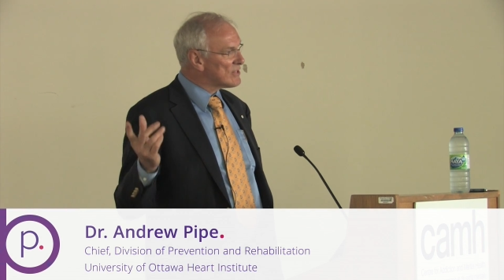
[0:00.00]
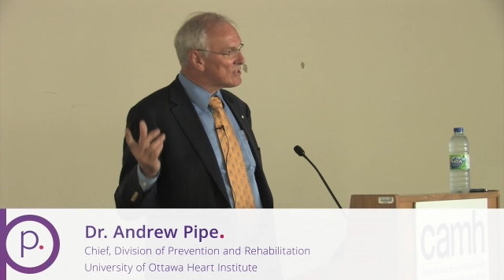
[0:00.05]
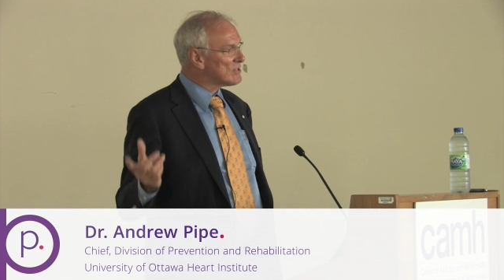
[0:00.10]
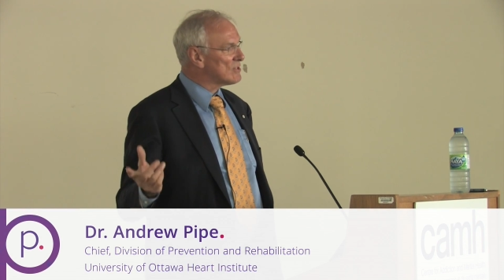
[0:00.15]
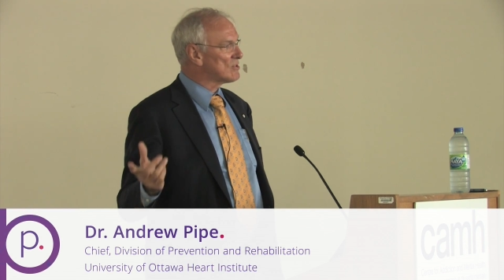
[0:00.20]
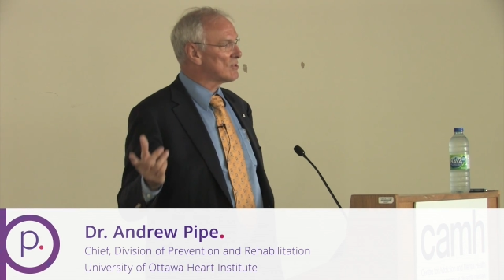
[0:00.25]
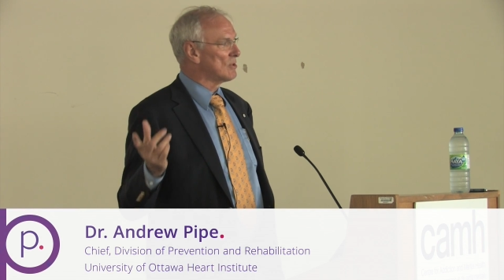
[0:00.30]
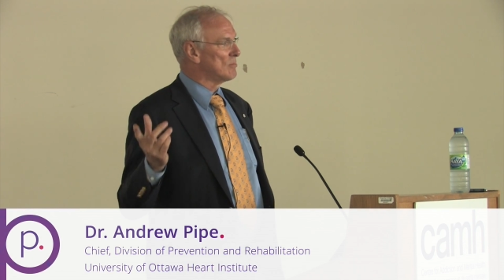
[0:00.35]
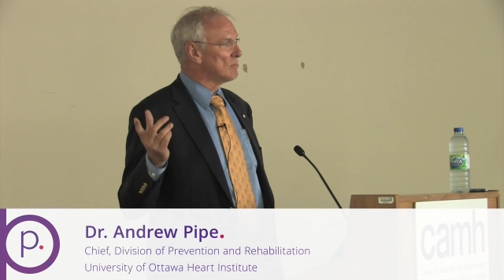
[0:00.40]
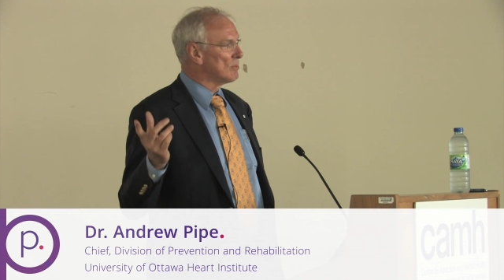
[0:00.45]

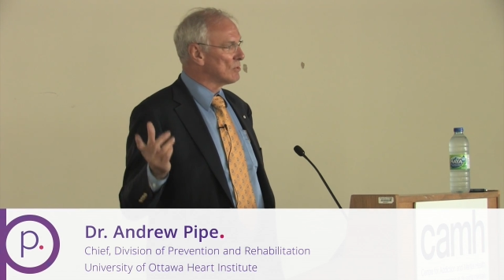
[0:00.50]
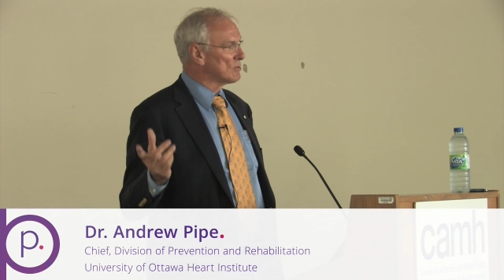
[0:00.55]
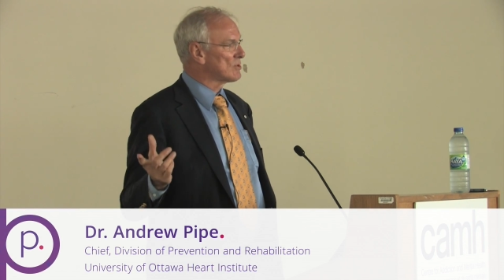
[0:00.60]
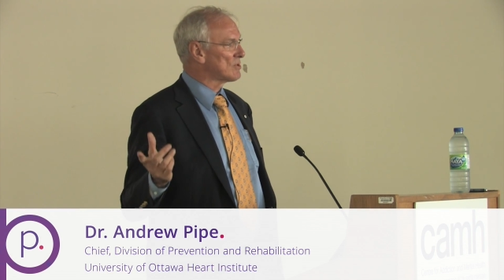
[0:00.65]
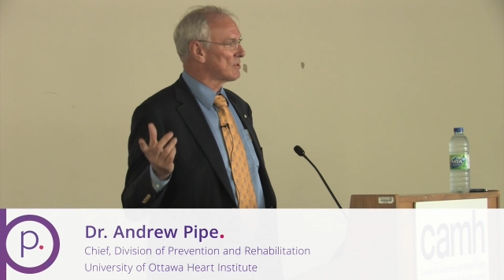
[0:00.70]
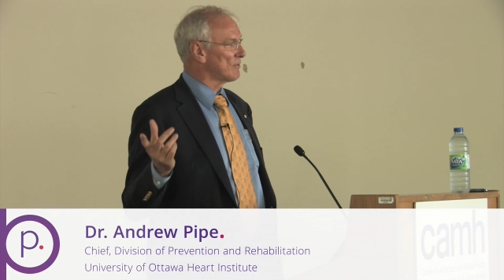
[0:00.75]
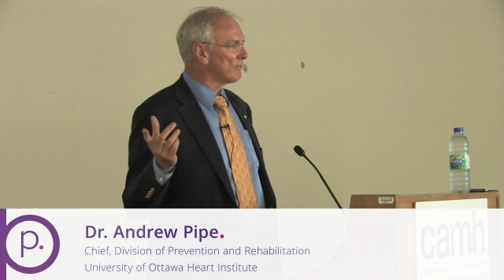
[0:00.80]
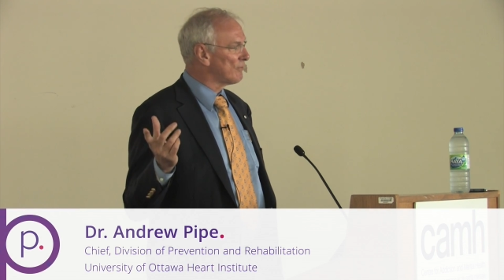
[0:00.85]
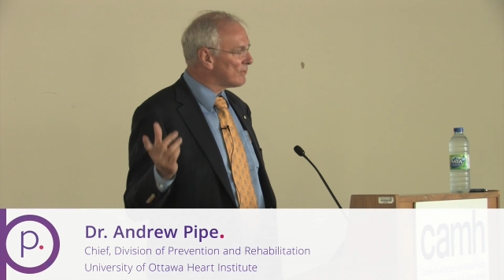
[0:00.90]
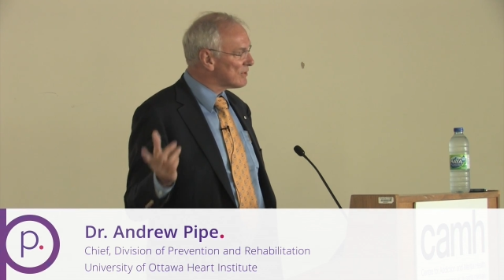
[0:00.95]
this is the
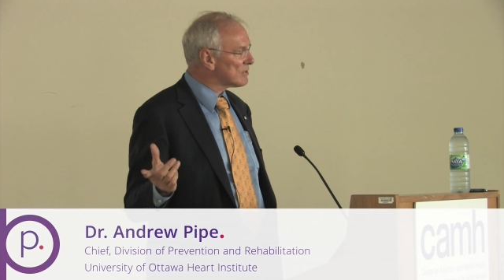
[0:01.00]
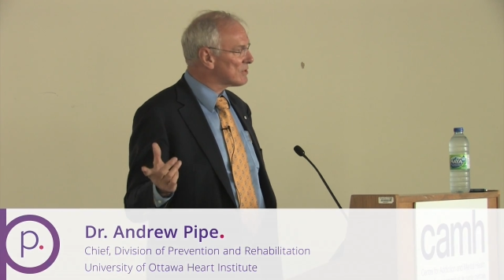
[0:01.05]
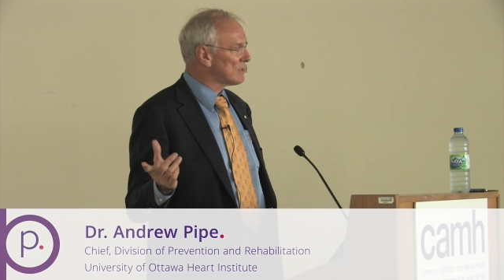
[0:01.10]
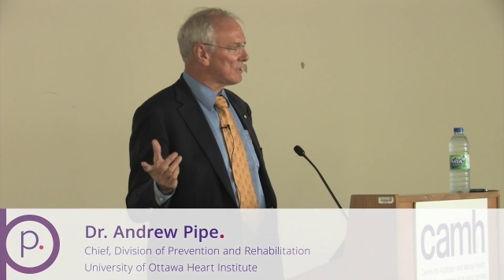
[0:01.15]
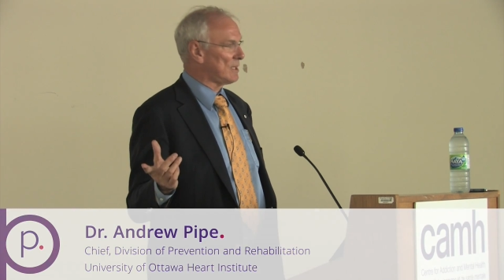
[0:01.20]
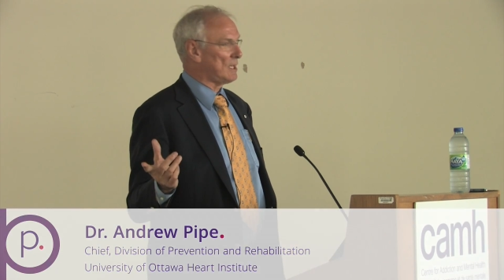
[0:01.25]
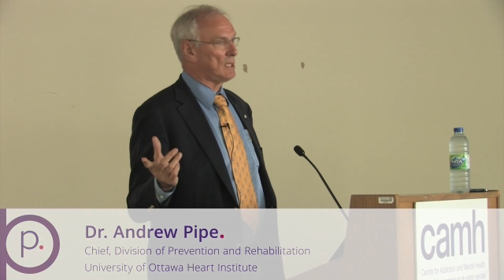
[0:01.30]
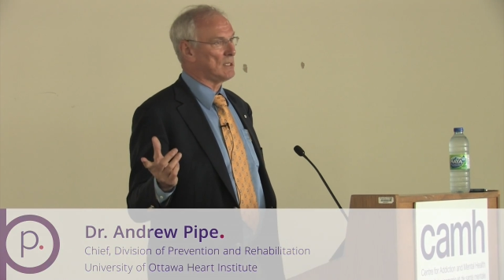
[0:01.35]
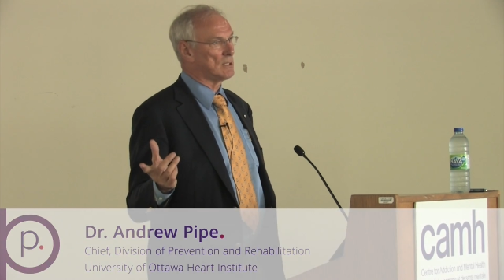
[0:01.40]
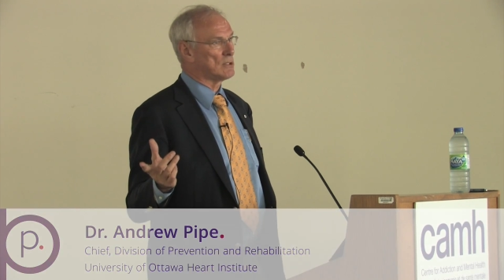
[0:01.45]
most
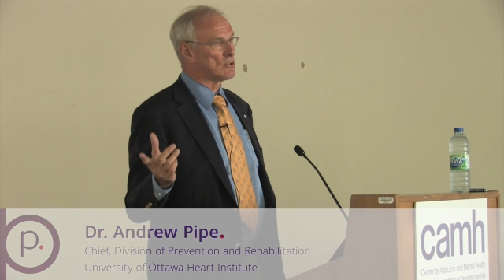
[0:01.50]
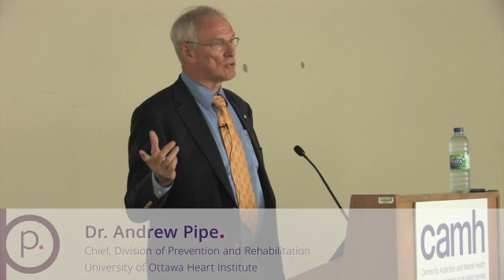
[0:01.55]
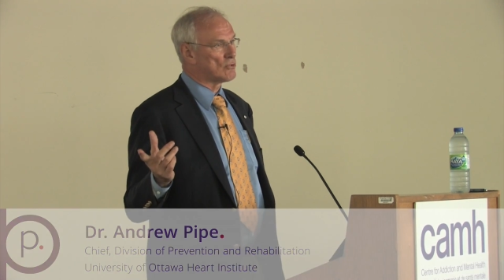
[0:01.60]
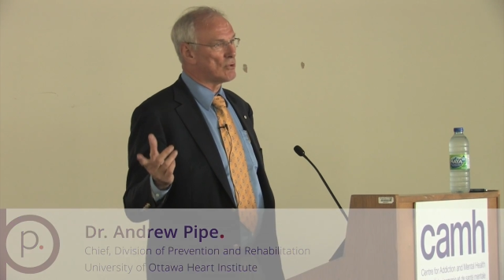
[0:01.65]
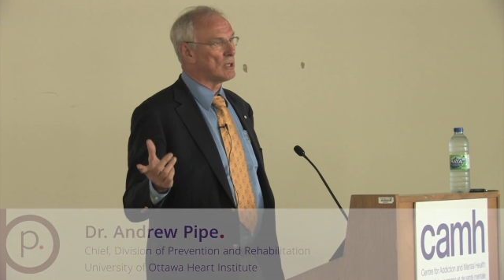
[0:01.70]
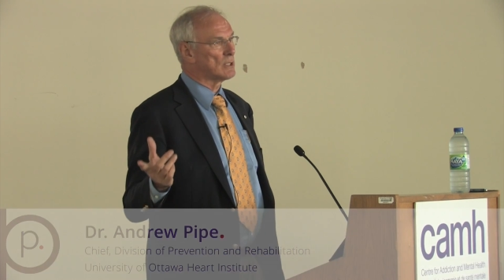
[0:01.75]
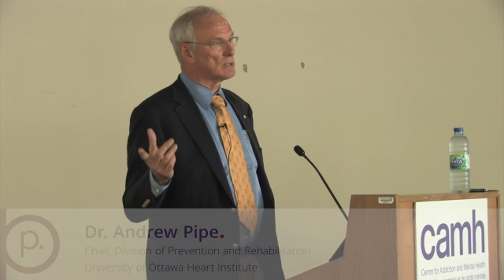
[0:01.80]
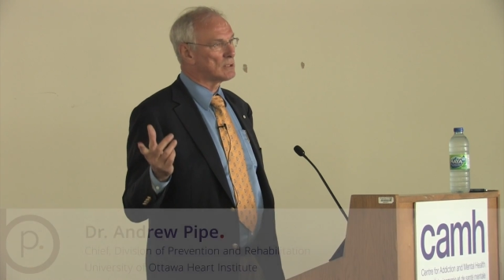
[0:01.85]
sophisticated